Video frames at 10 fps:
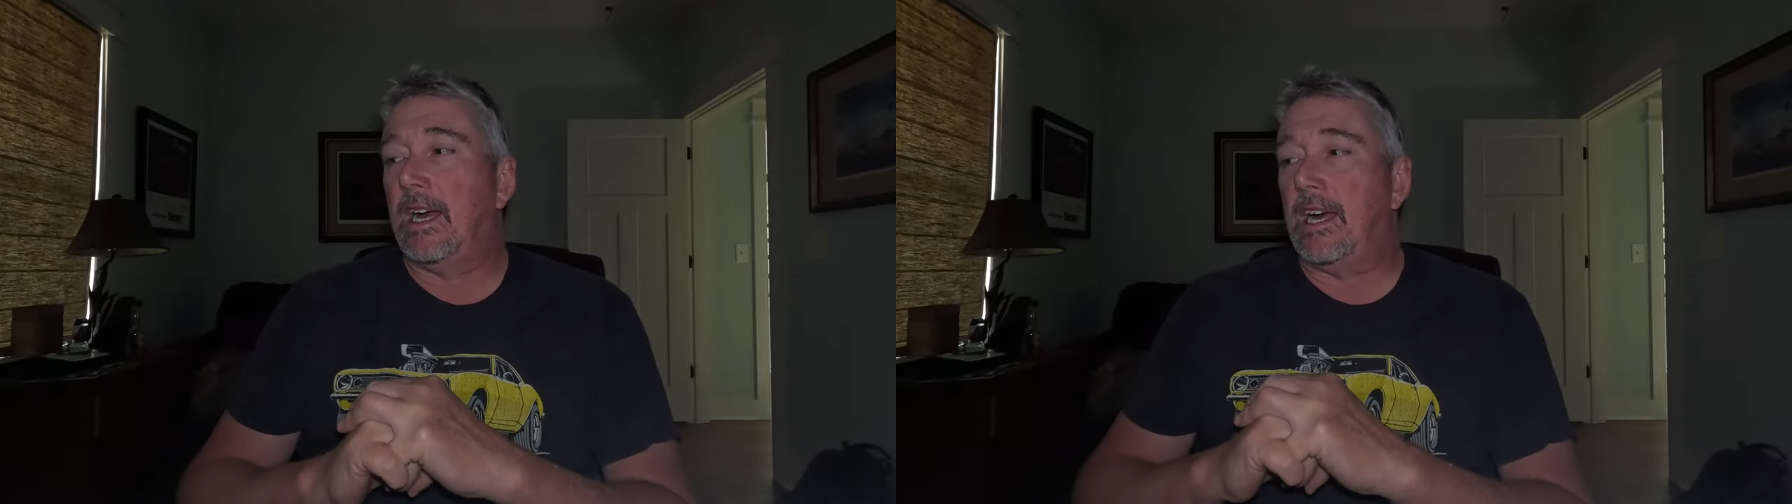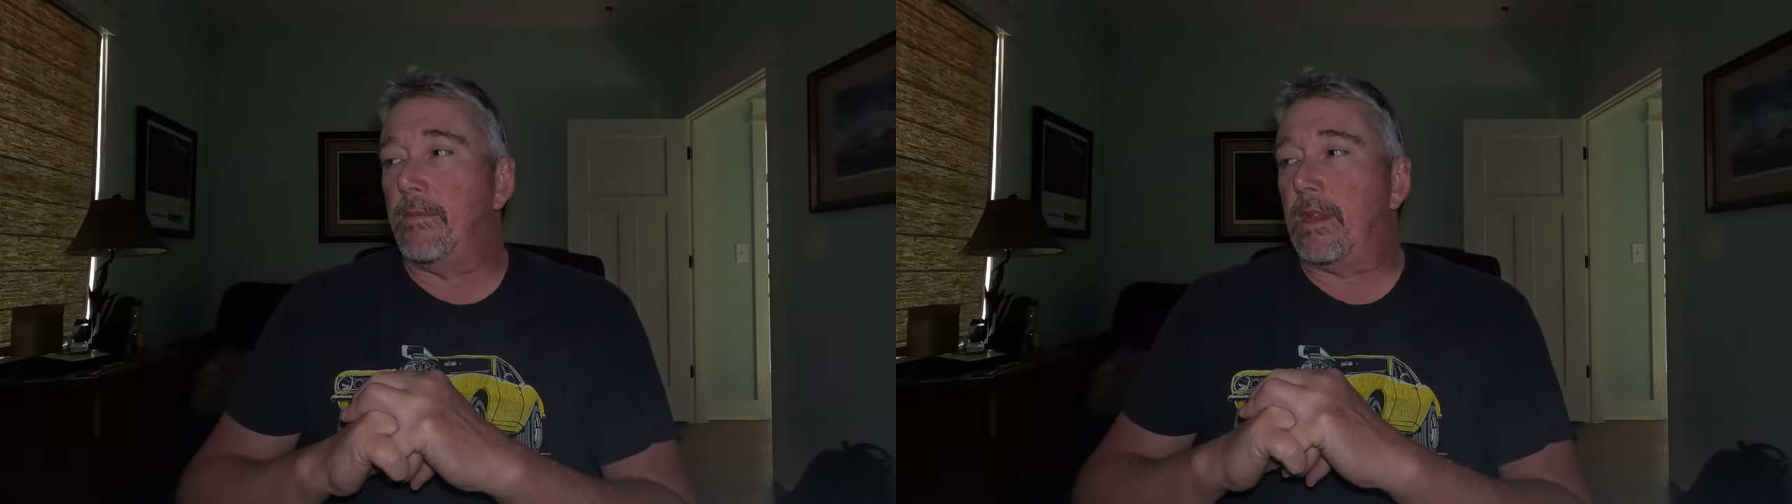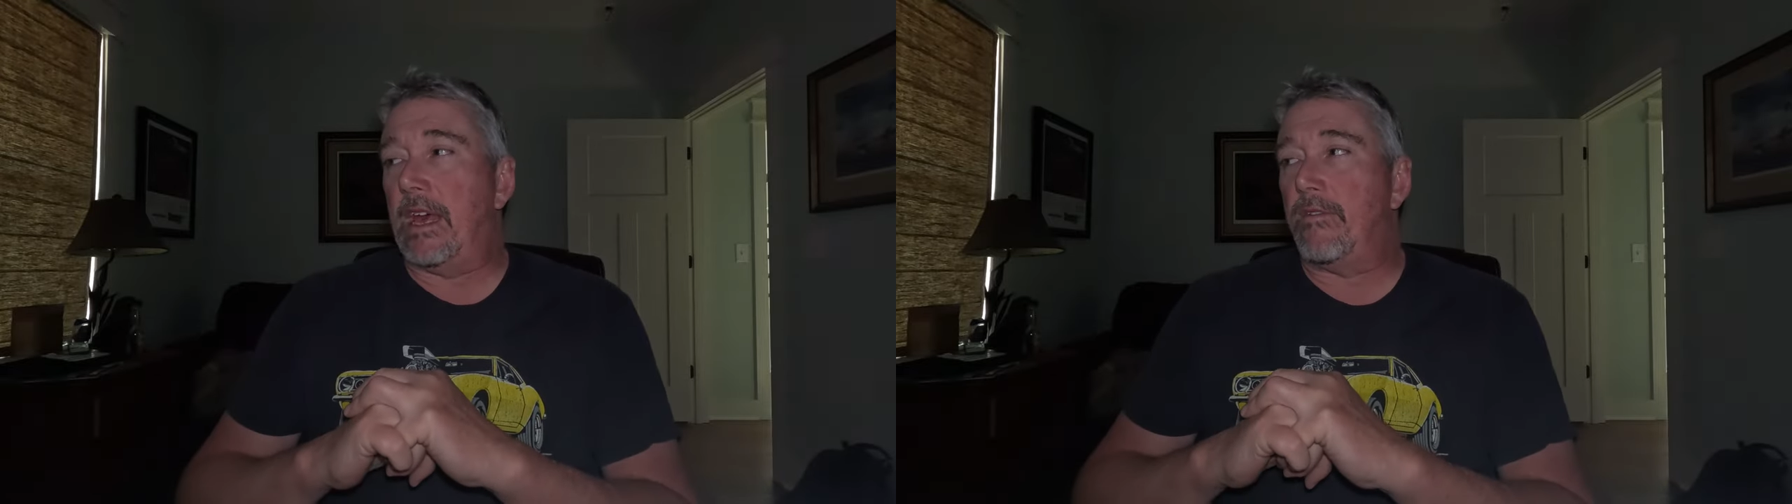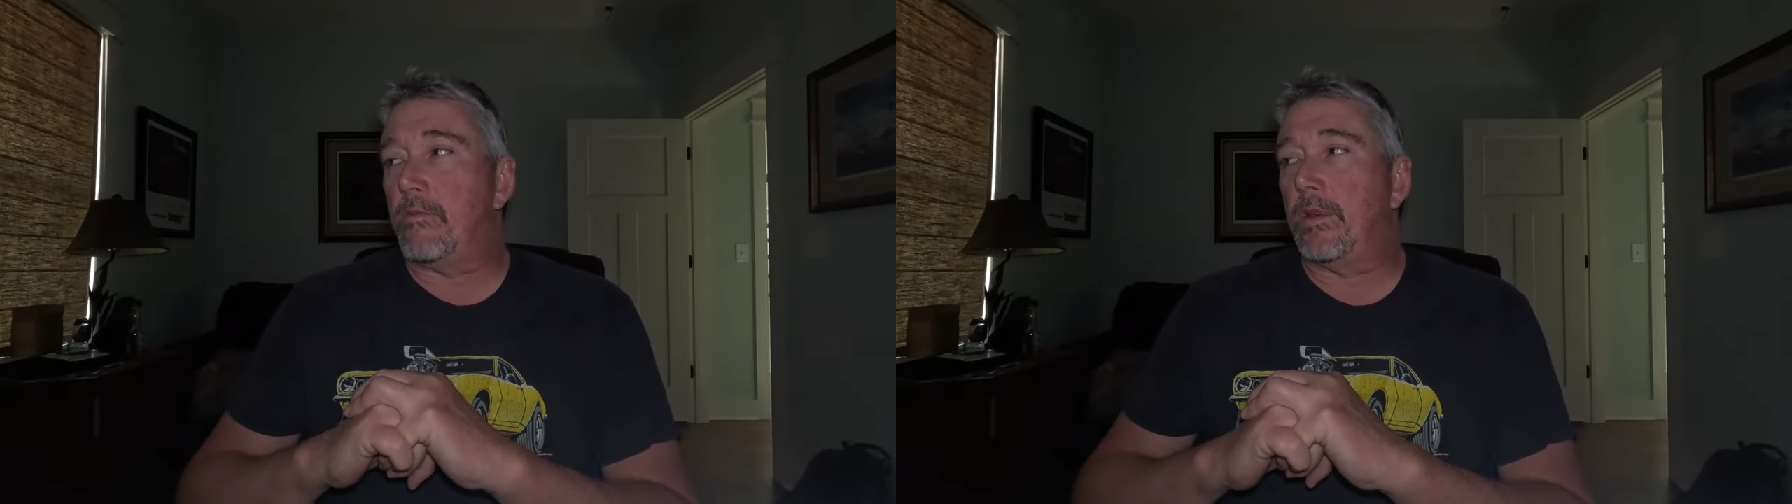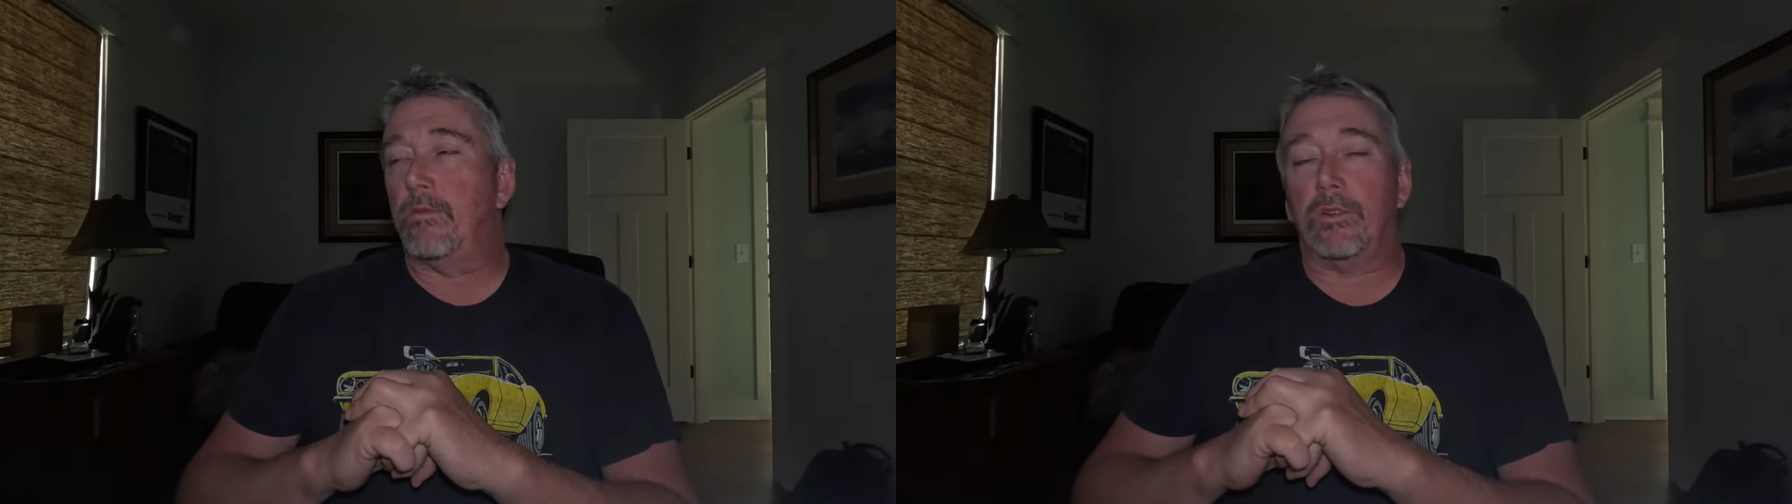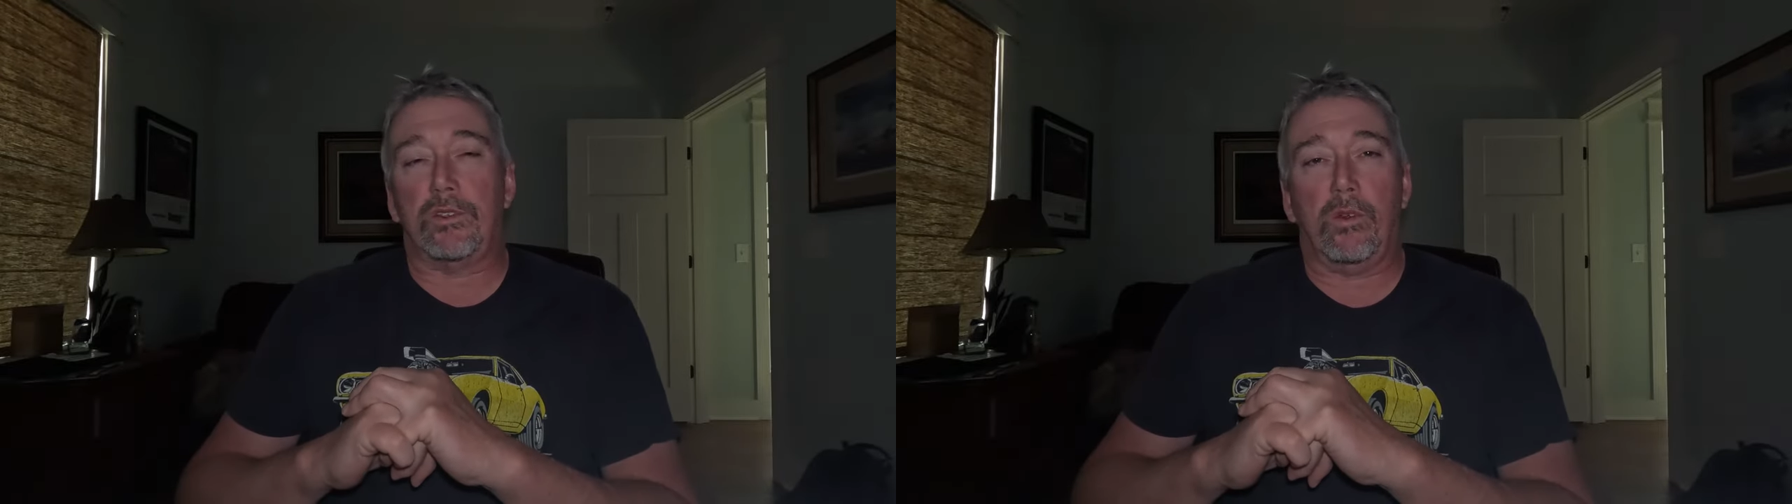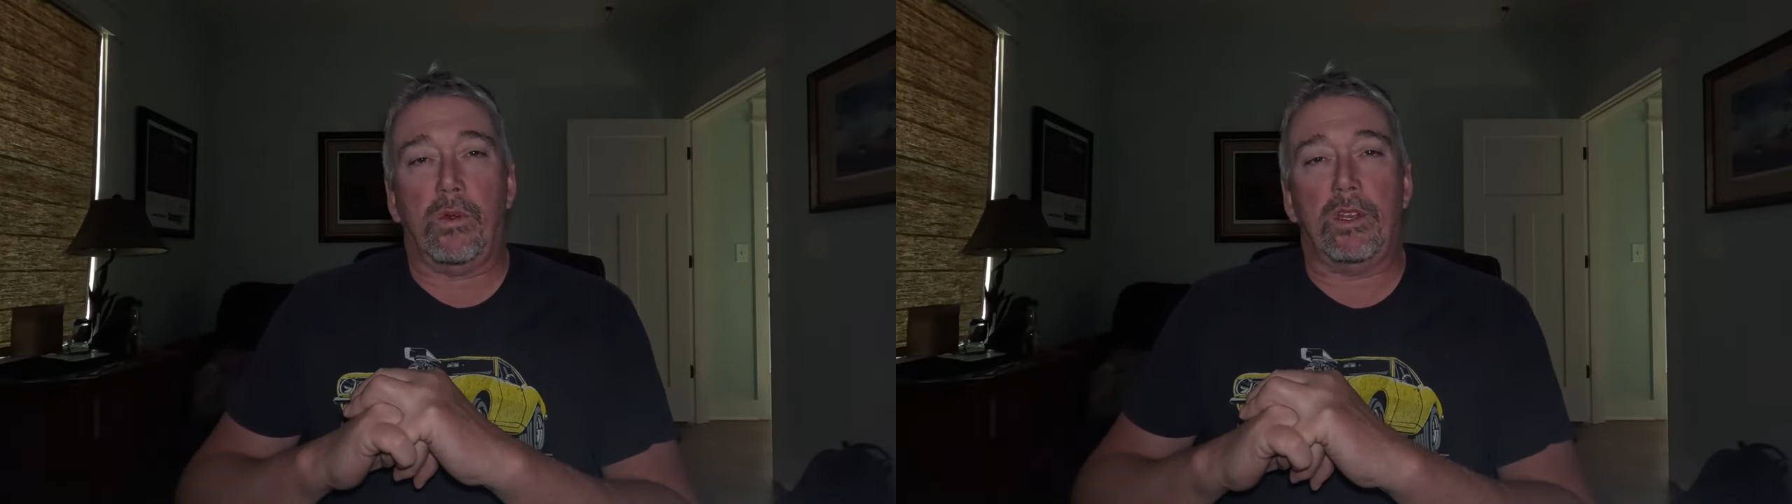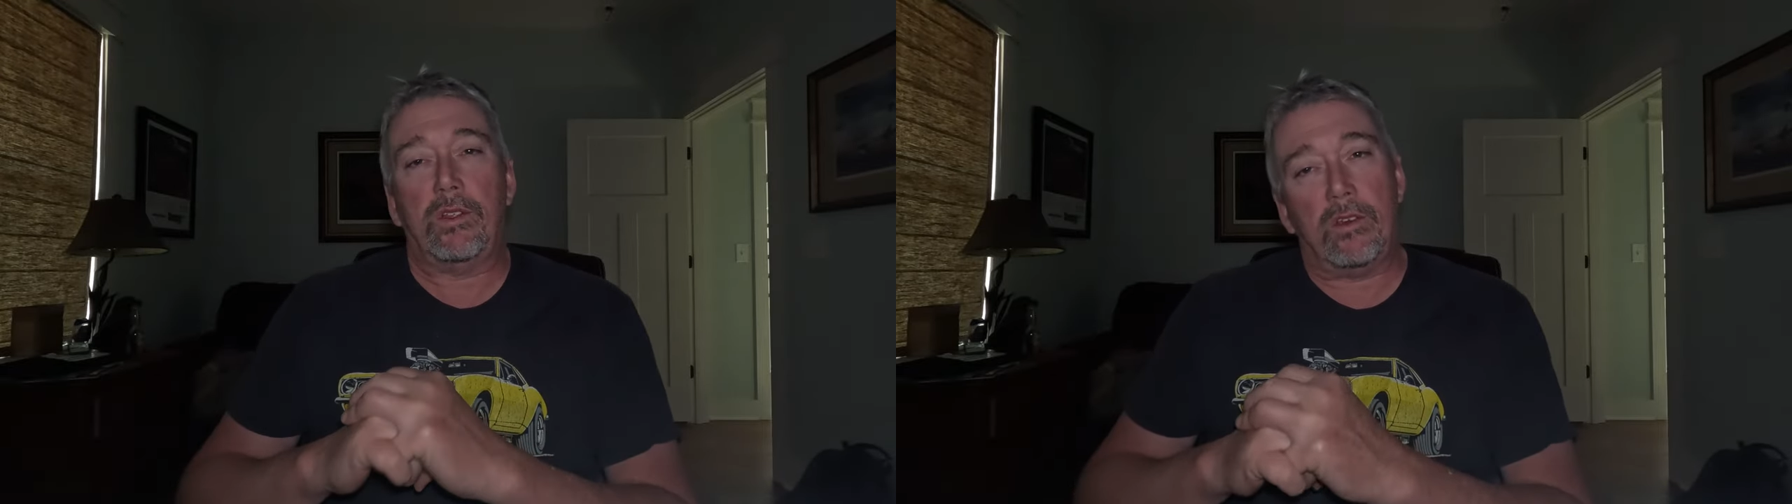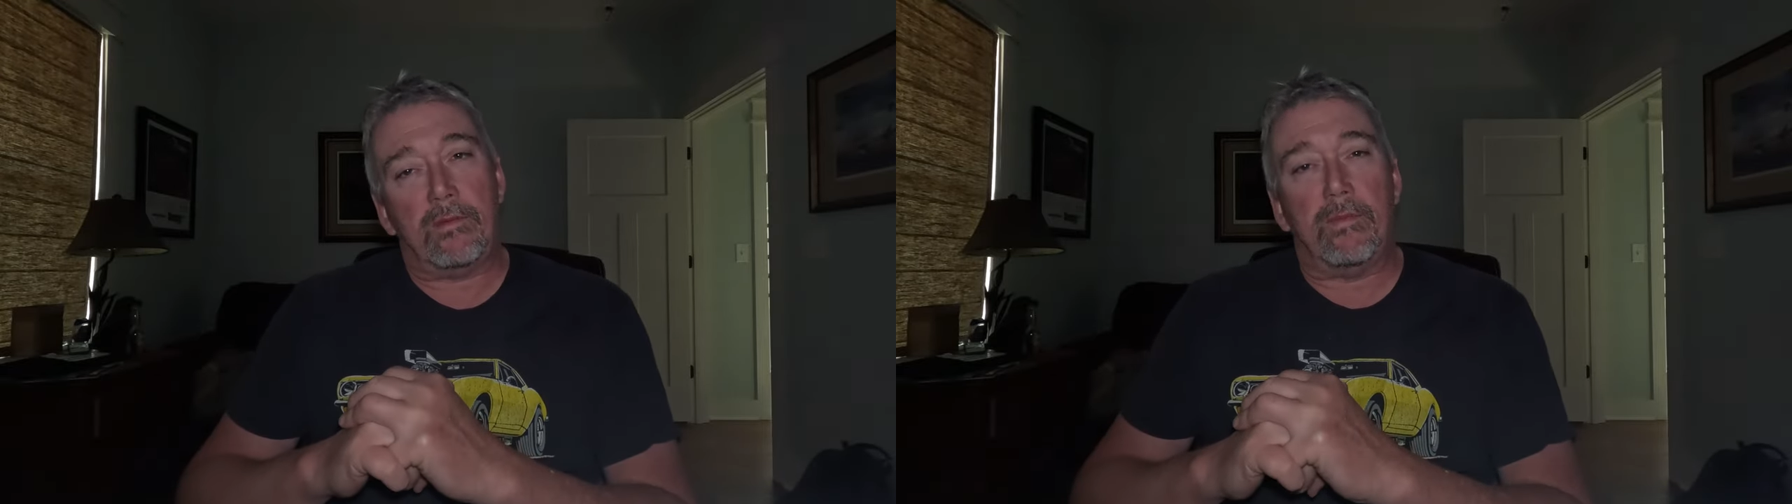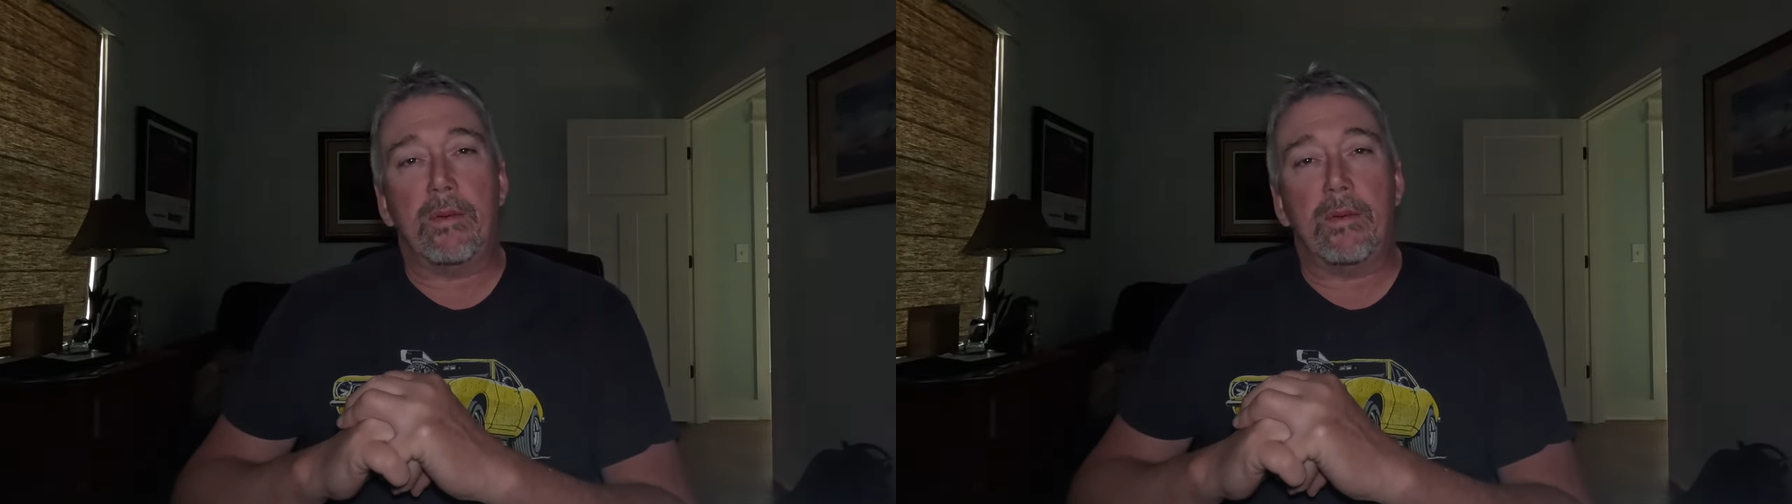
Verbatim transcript: uh, but I haven't been real sure where to do it.